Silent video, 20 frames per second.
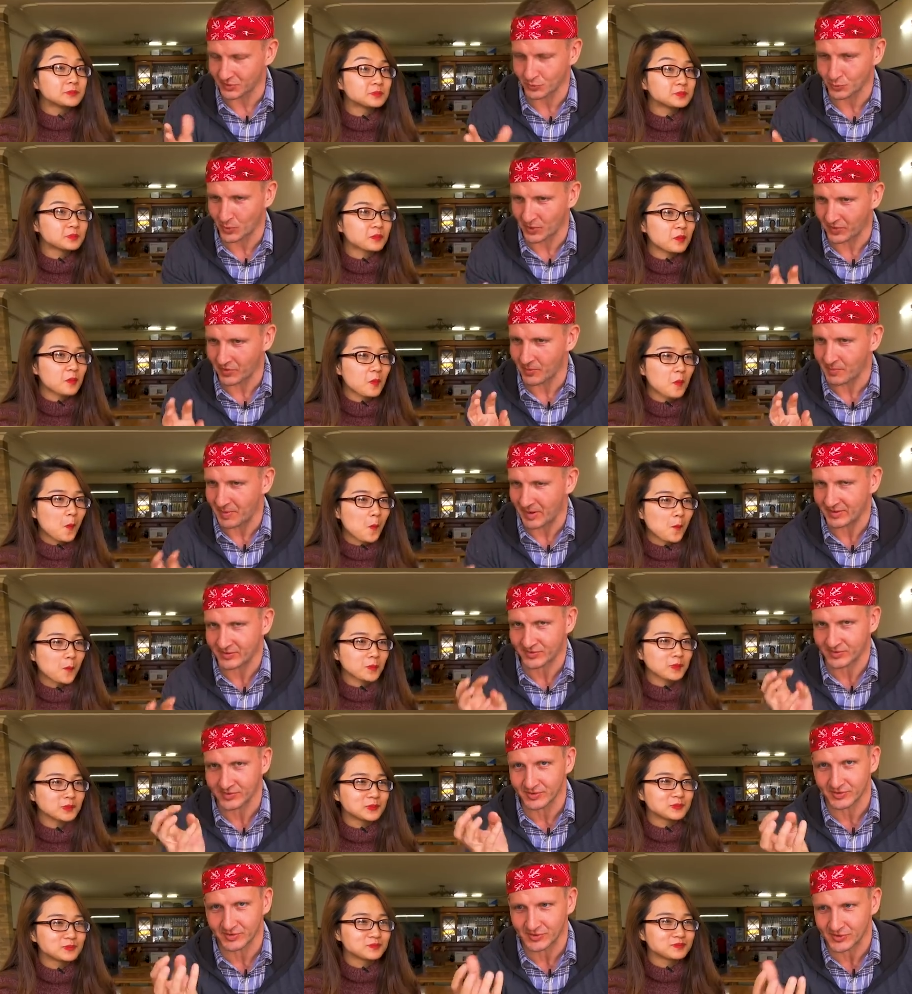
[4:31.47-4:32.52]
Speaker 1: is one of the best
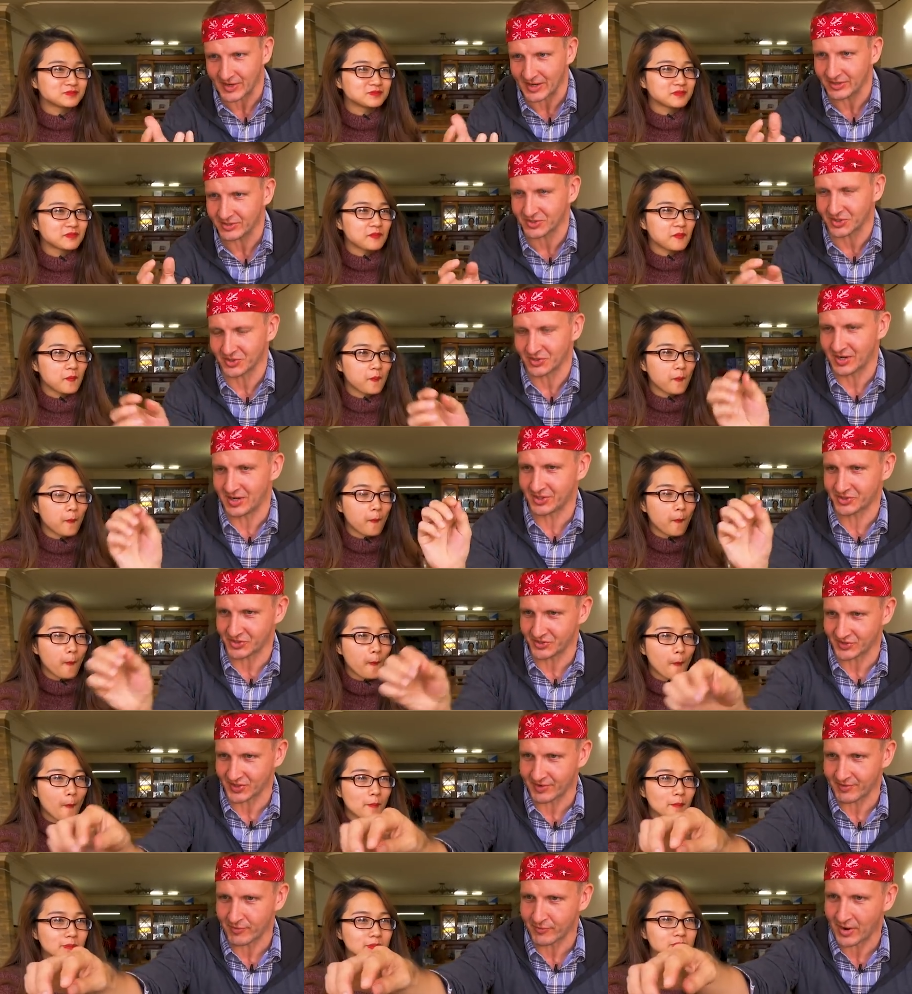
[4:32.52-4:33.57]
snail concoctions
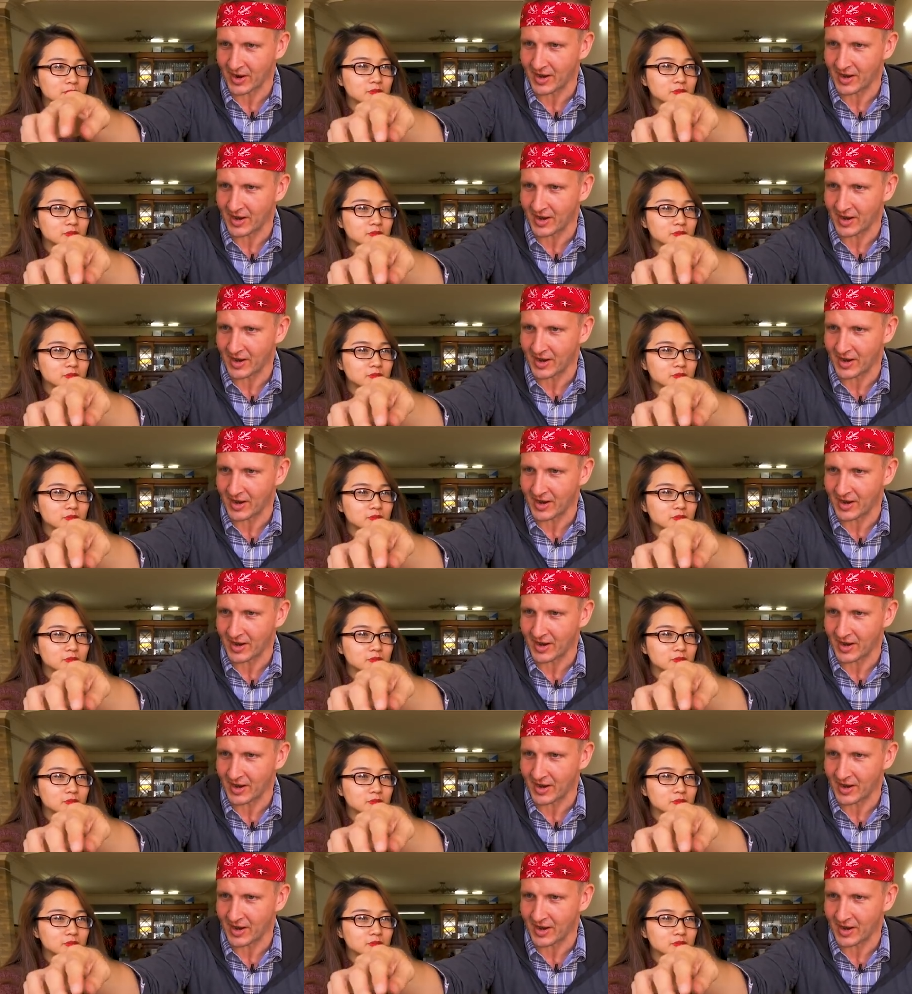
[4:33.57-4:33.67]
I've ever